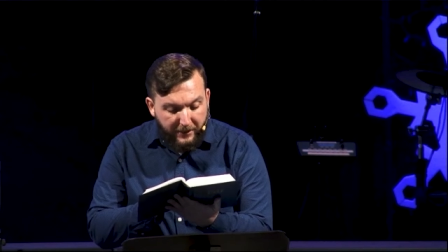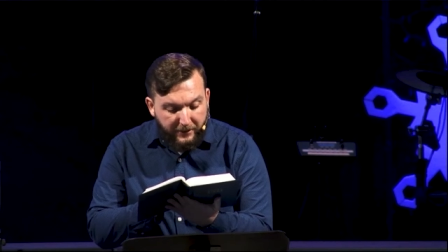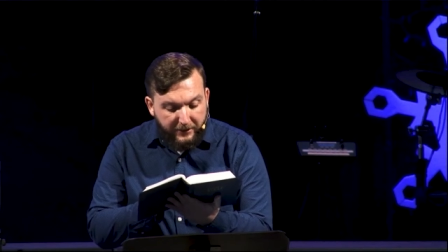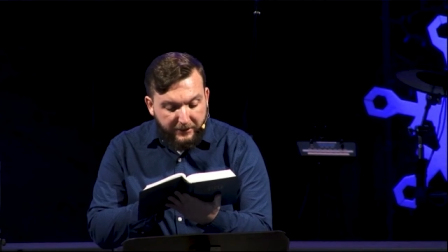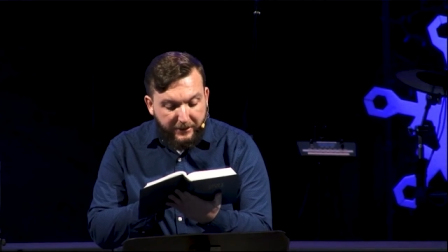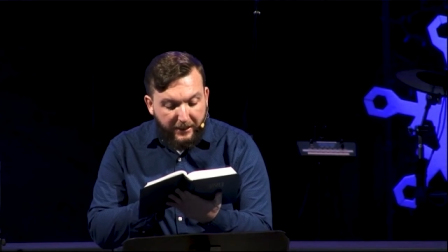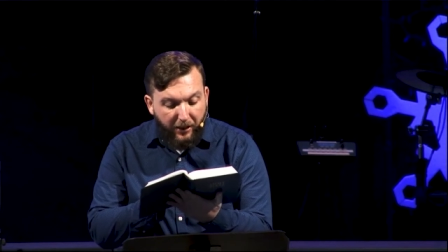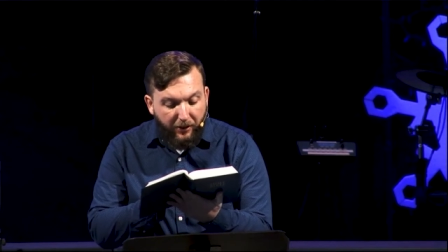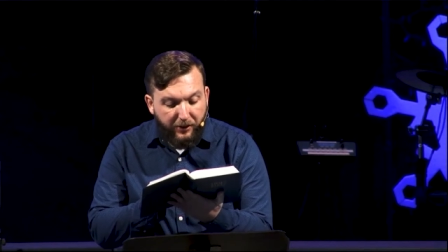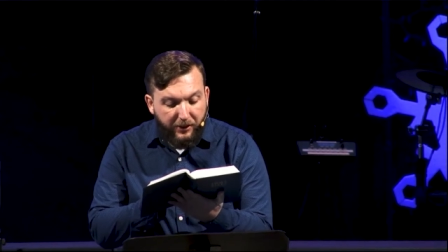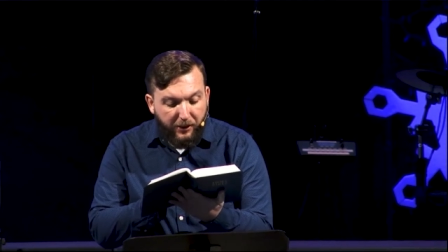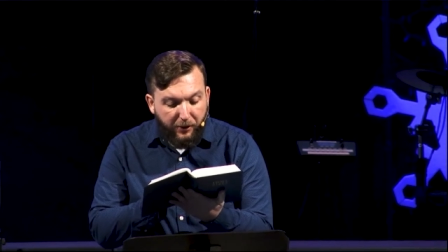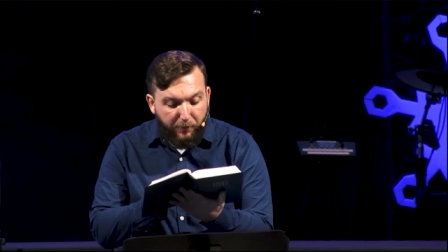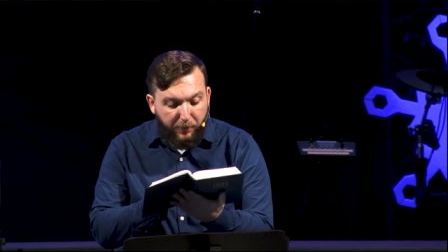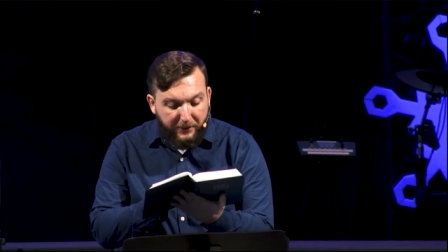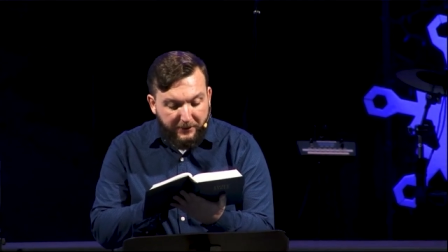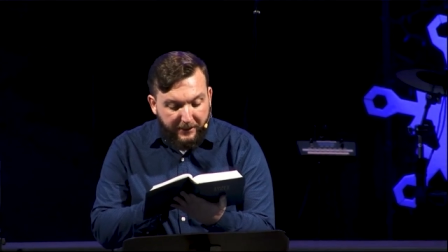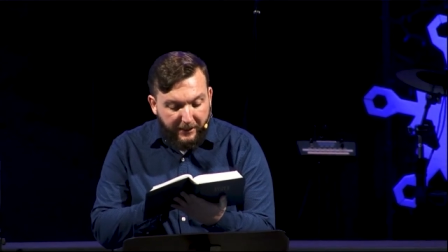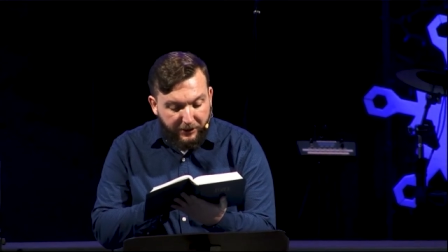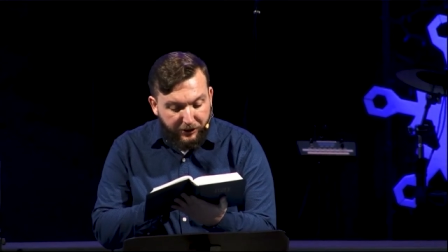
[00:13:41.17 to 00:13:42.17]
sell your
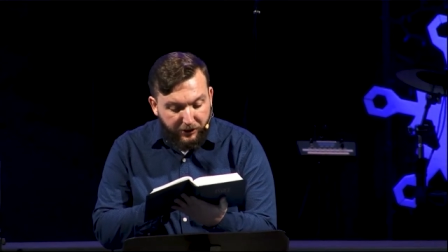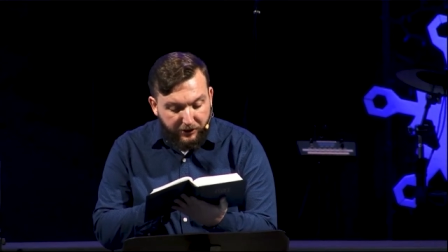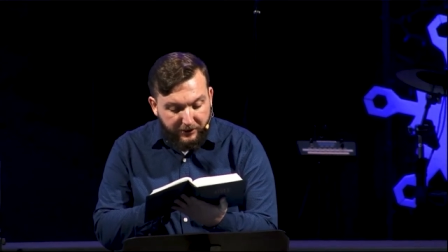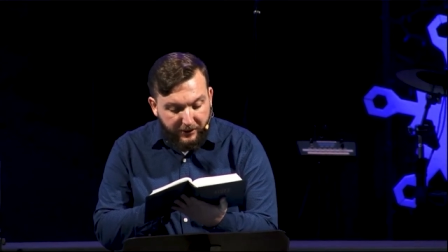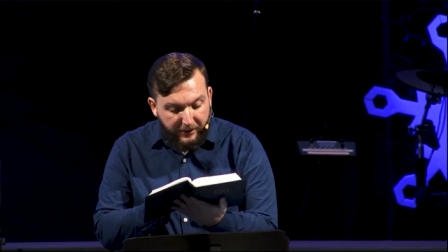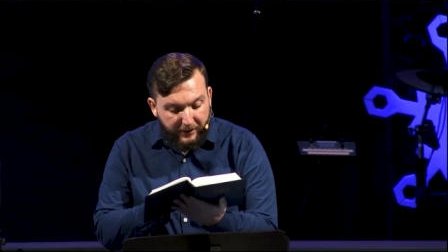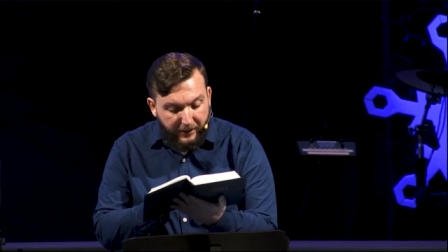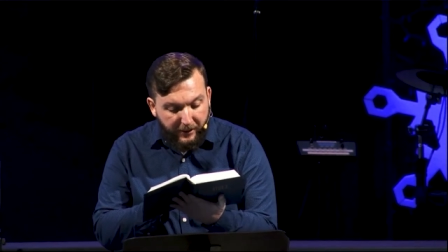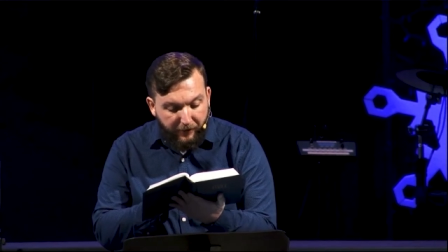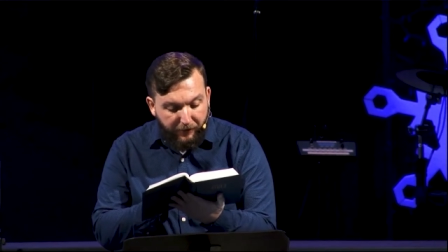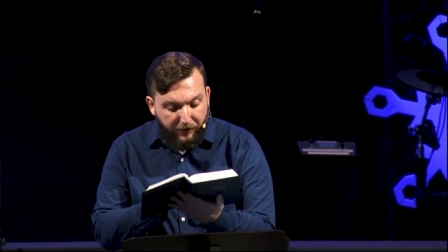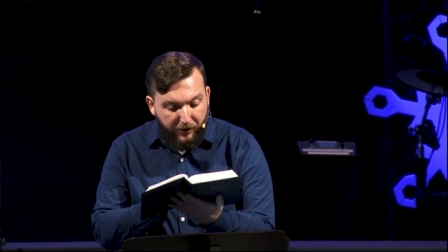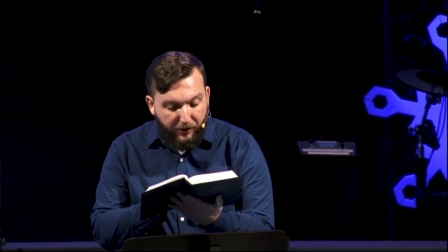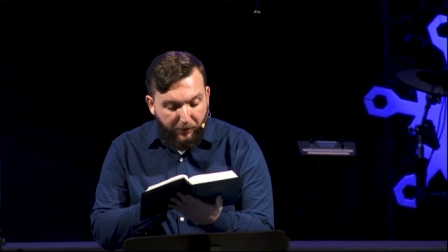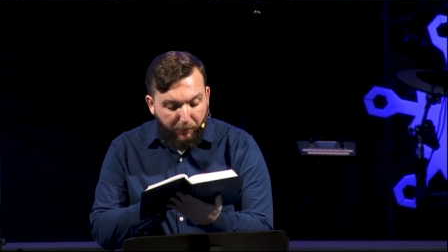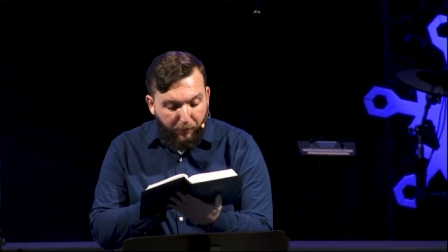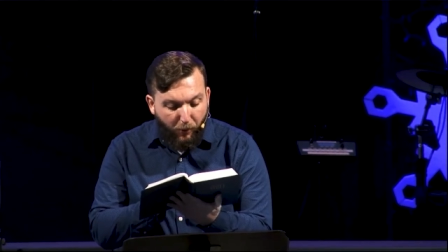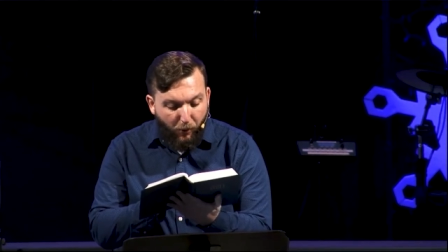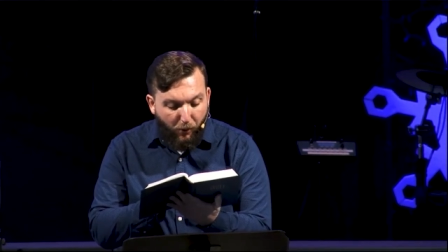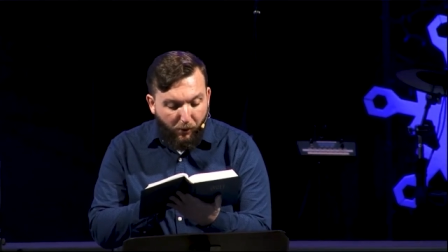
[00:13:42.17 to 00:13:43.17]
possessions and give to
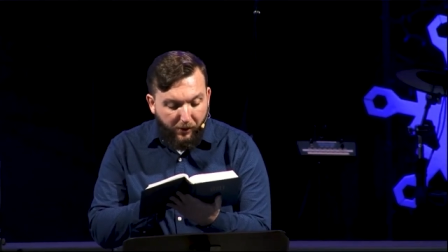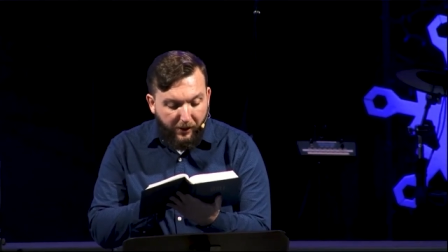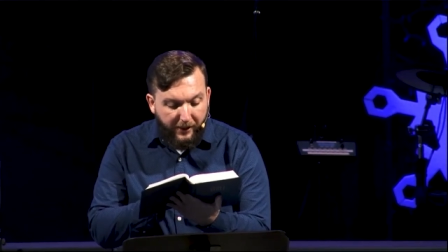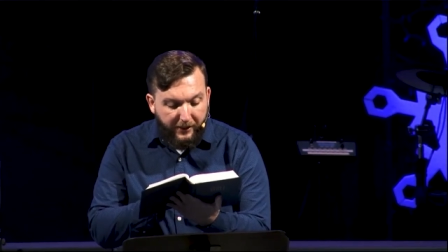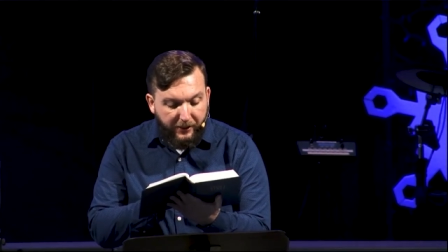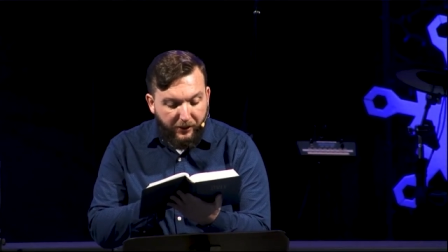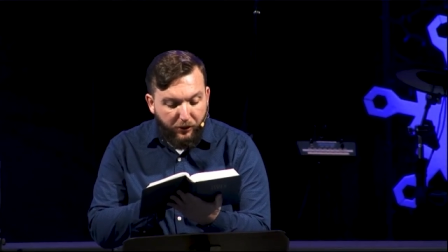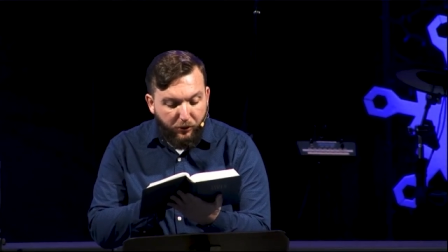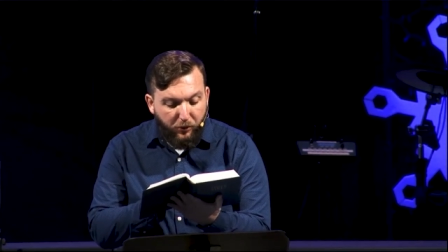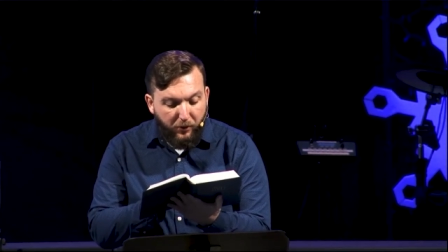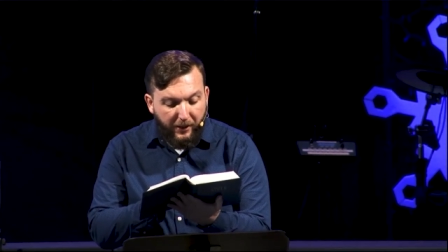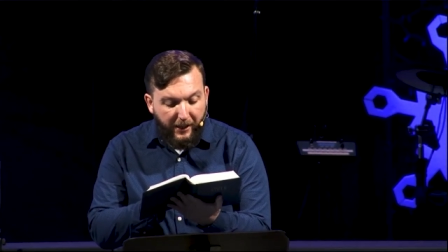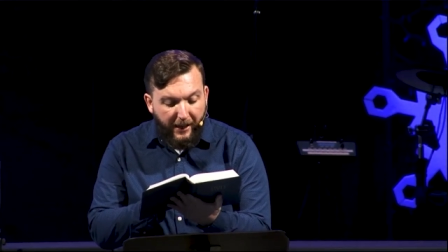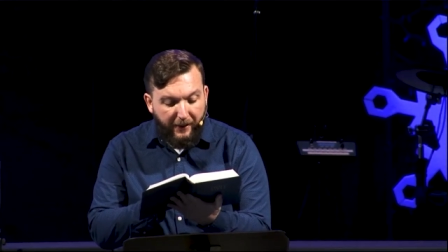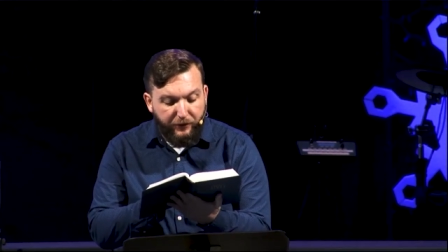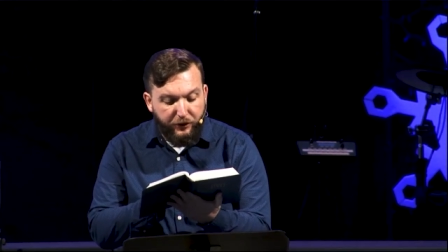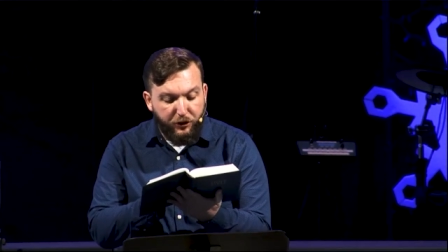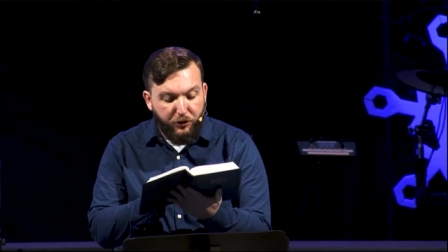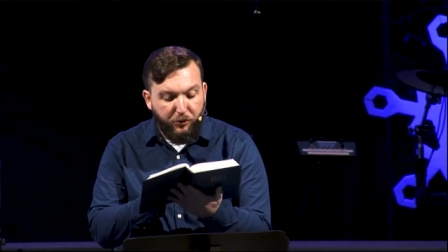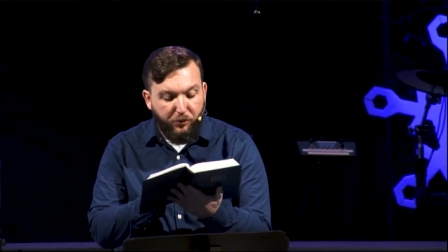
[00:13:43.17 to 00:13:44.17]
the poor, and you will
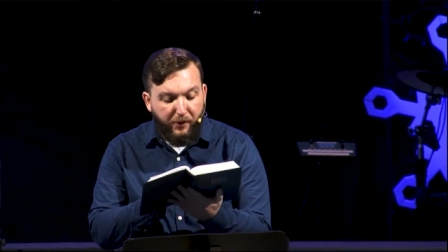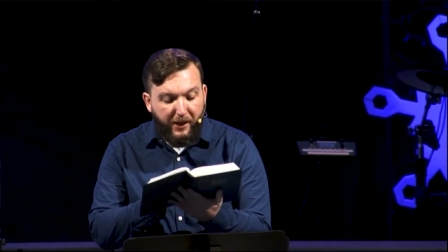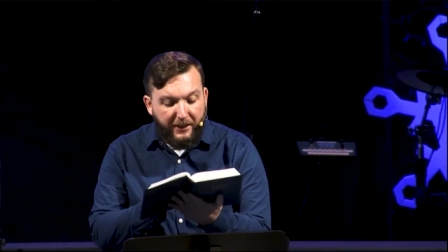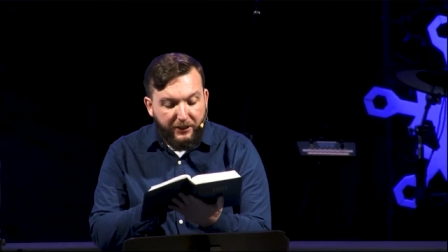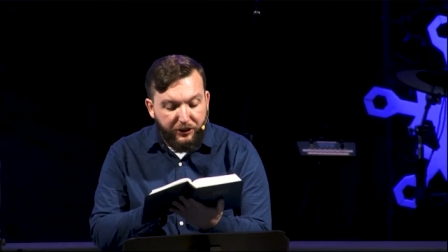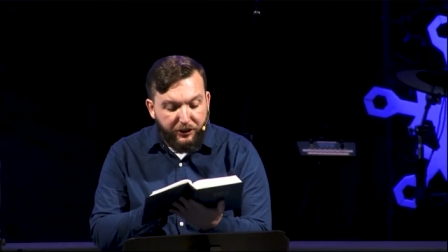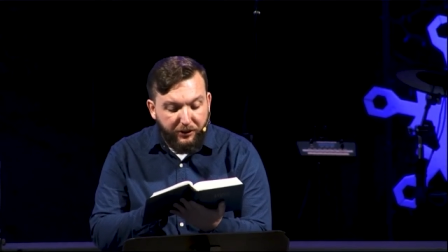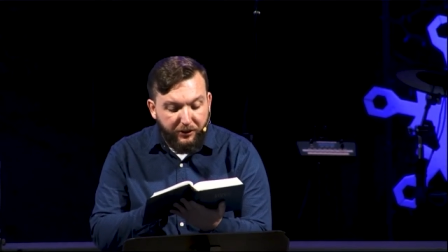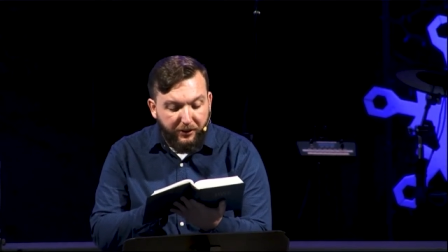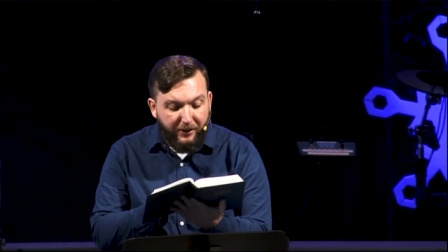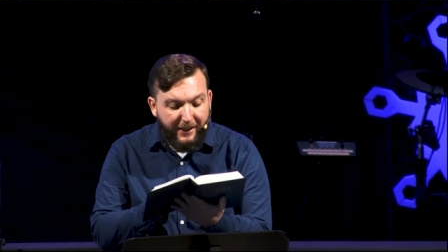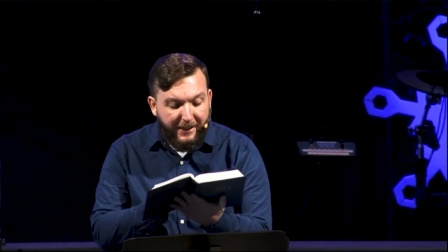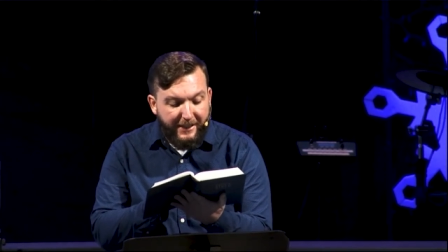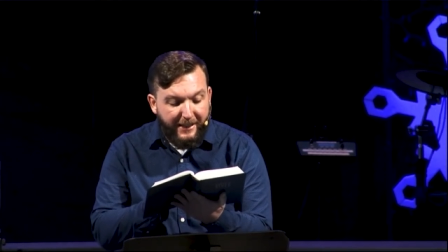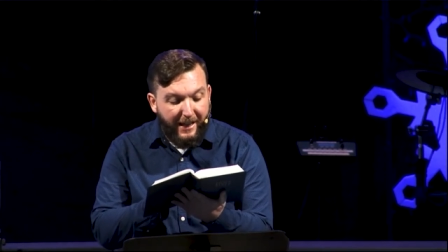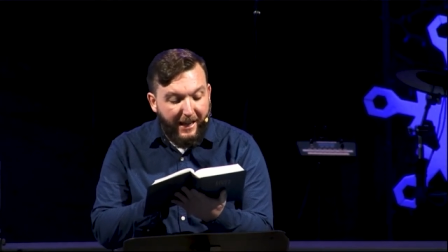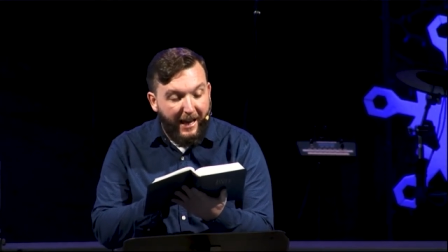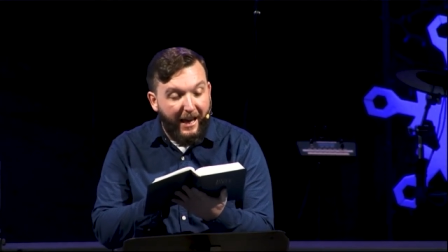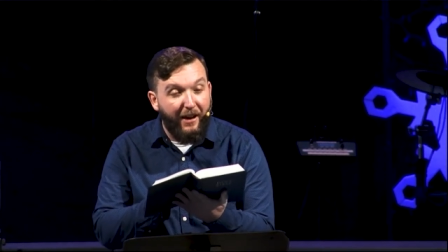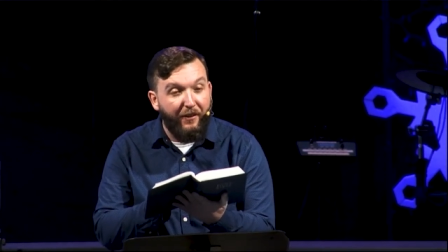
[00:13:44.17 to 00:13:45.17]
have treasure
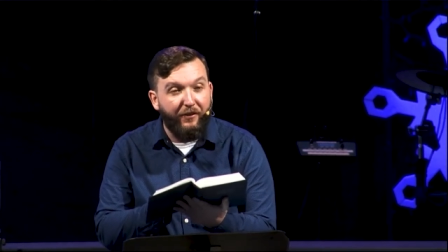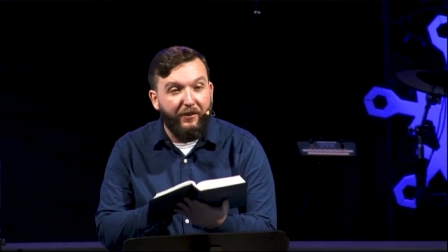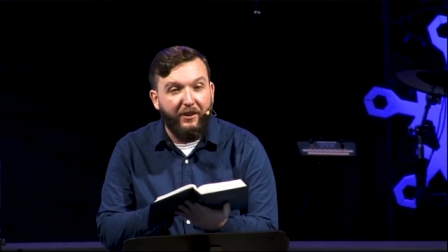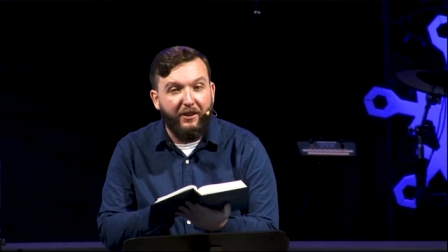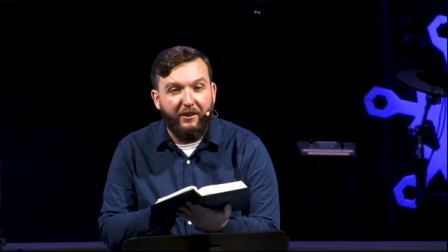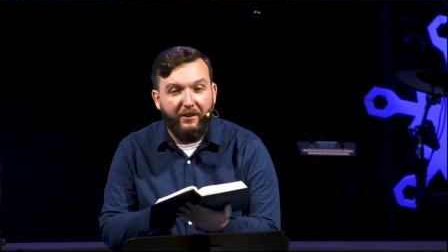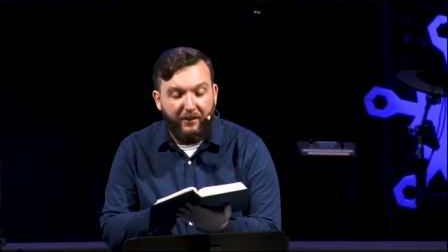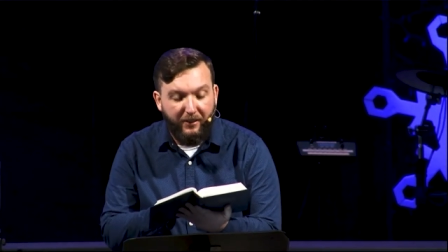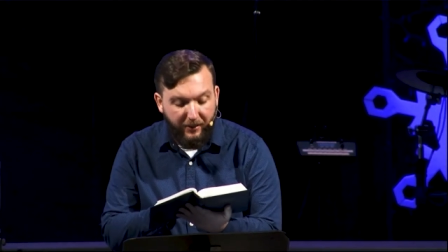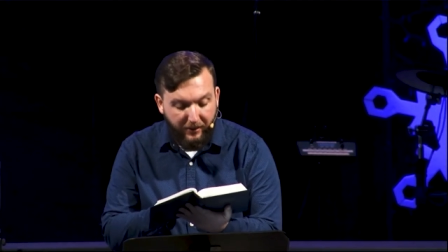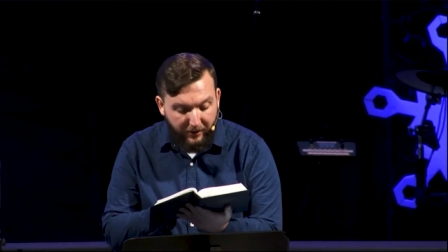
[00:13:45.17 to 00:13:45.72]
in heaven.